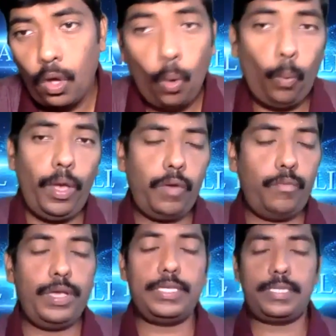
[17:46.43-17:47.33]
where
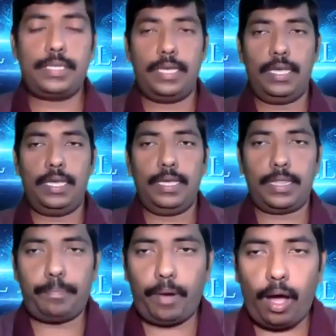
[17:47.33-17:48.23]
we see the
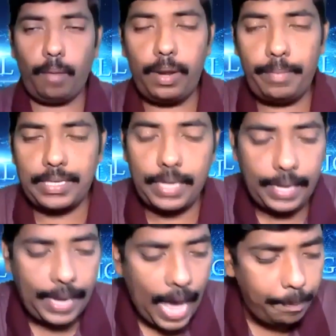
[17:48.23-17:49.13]
problem as the
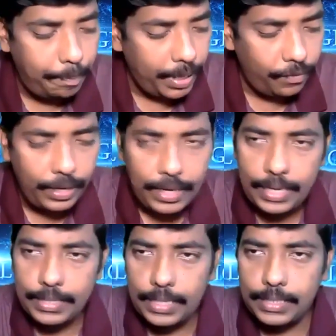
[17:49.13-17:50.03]
gap between
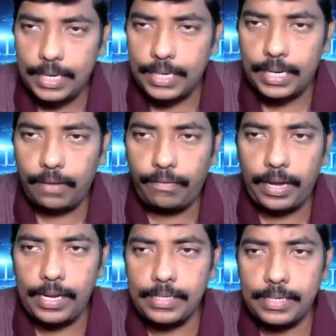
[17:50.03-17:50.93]
initial state and the
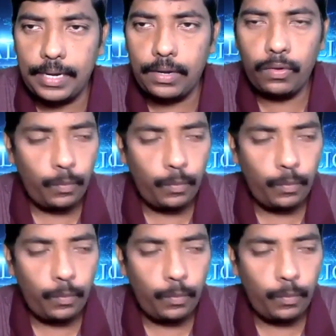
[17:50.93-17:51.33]
final state,